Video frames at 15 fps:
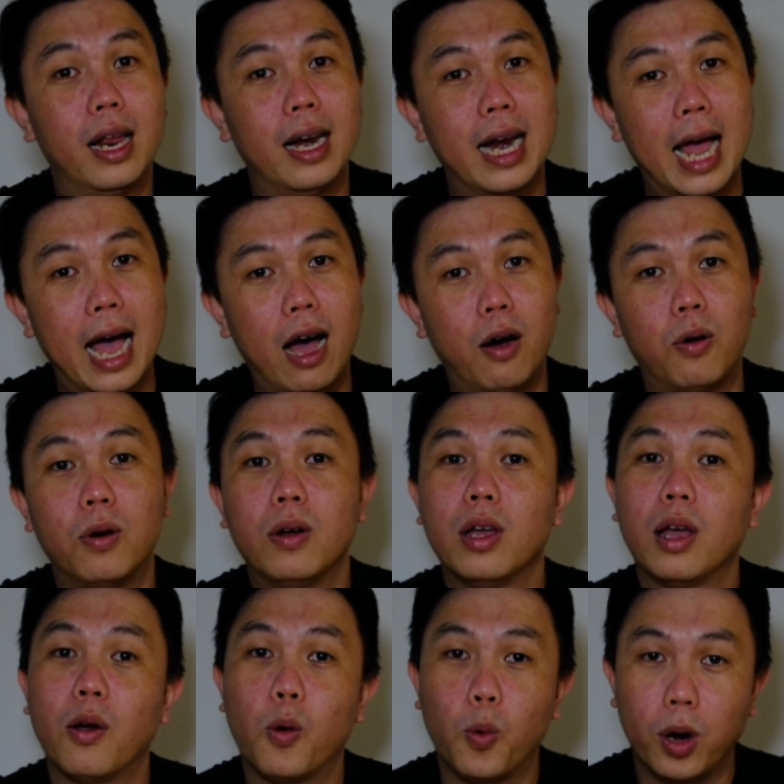Now,
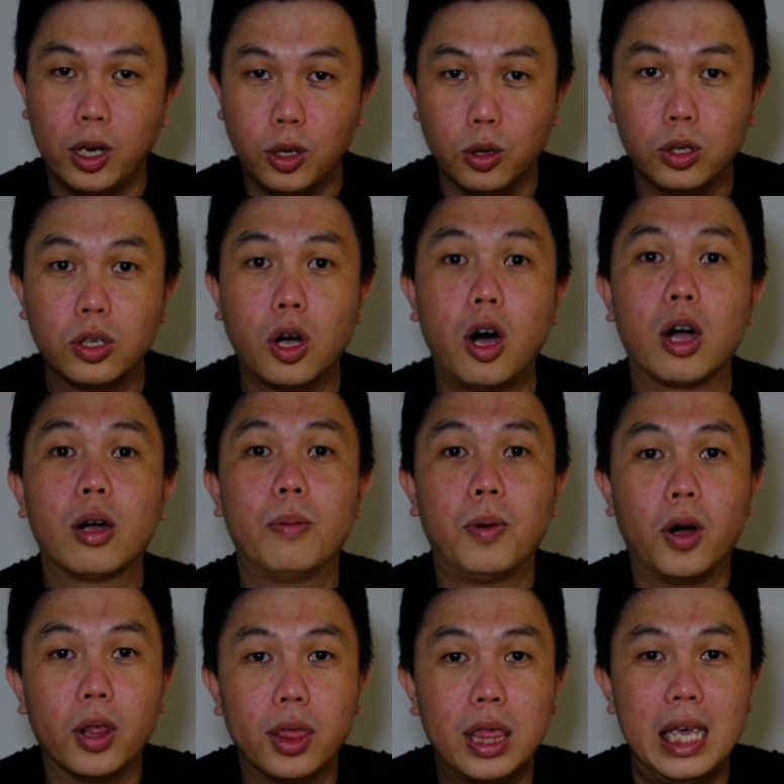when you talk
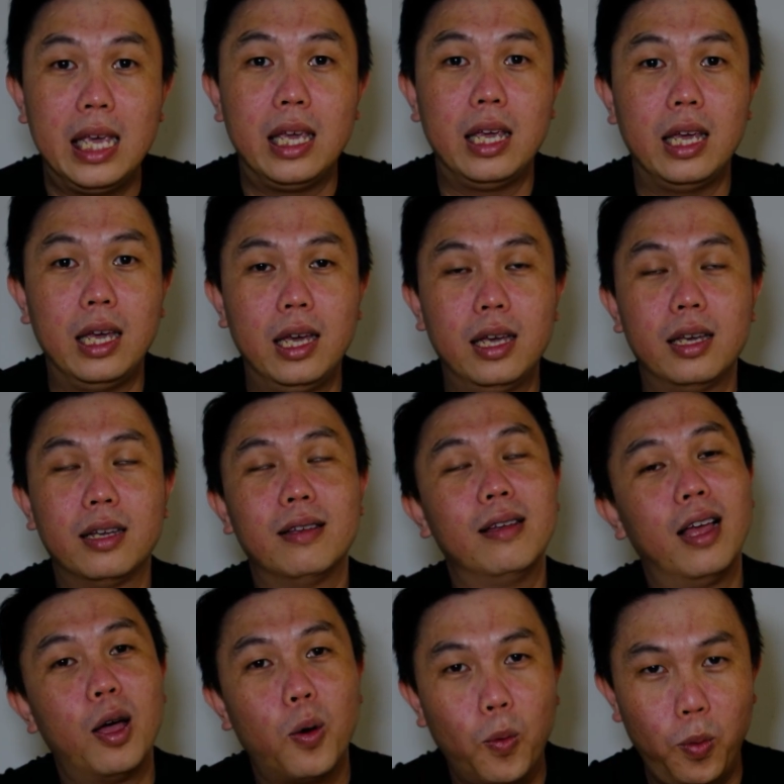about tiki,
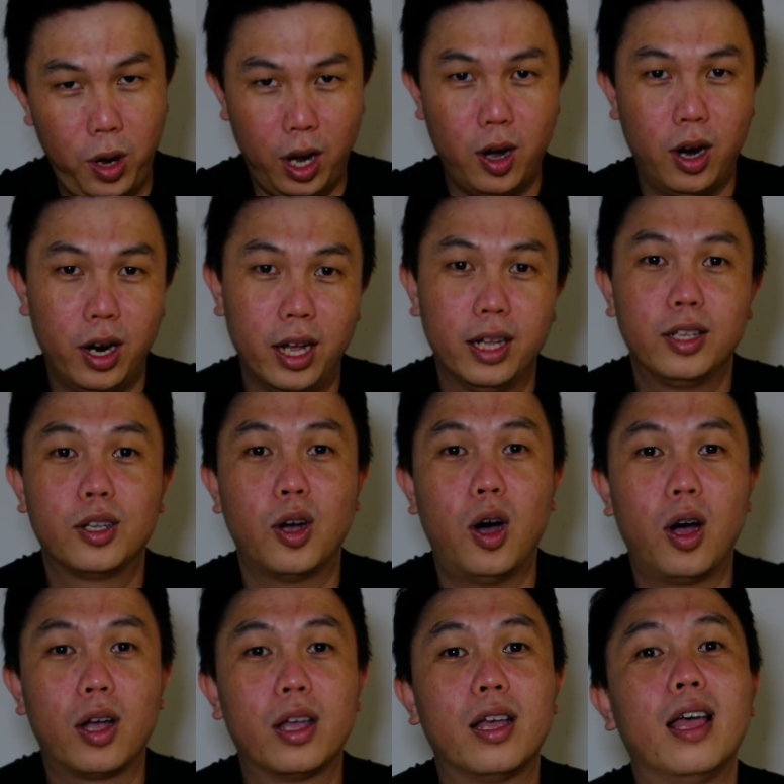we're gonna
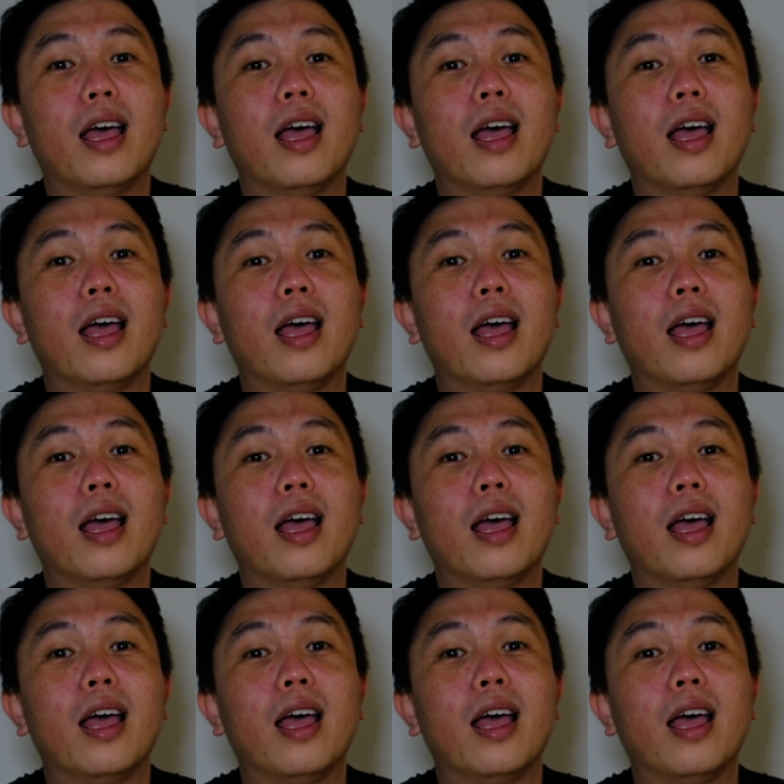talk